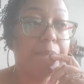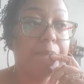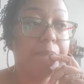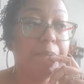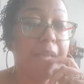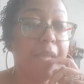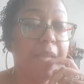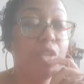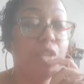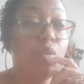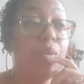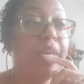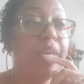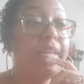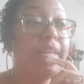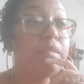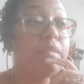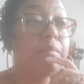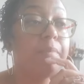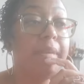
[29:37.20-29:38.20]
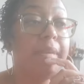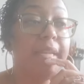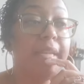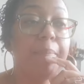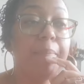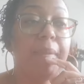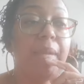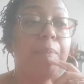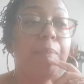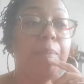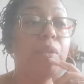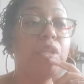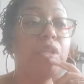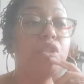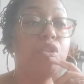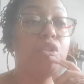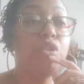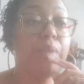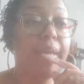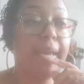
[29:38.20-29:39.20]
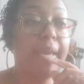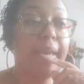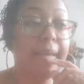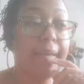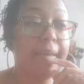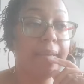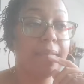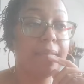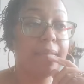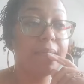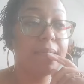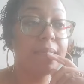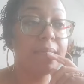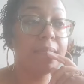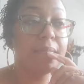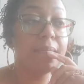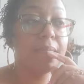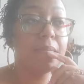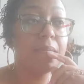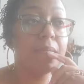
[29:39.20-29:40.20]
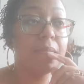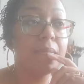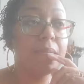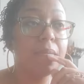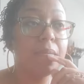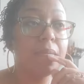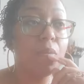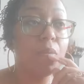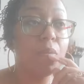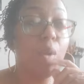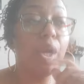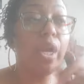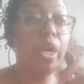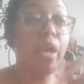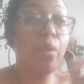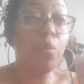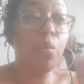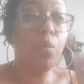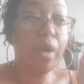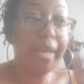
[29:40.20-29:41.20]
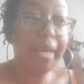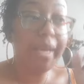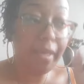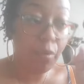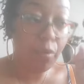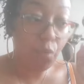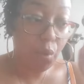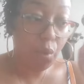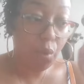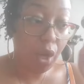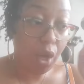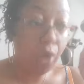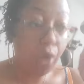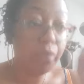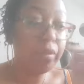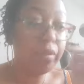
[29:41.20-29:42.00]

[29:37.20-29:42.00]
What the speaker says: And you get as many people as you can where it will hurt the